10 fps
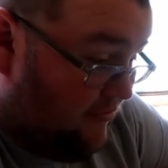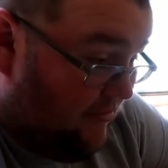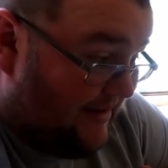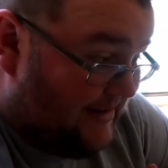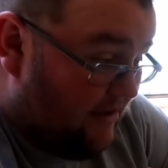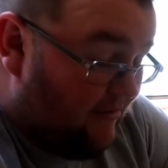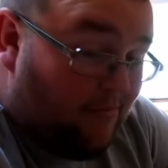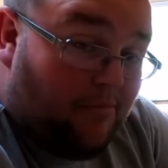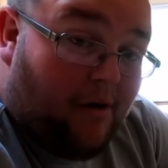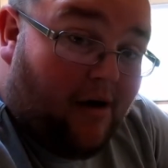
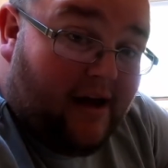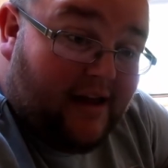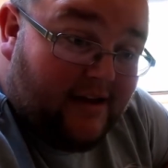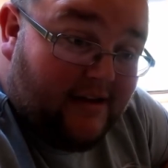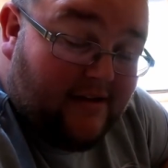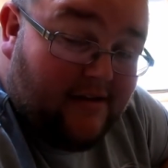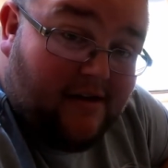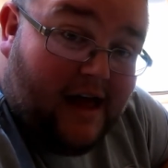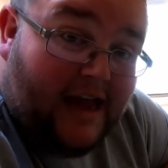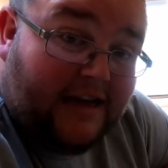myself by
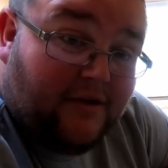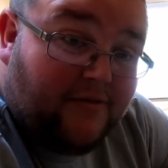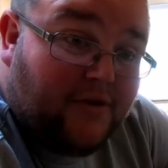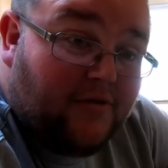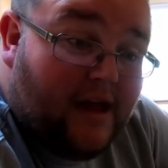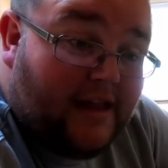Haloview,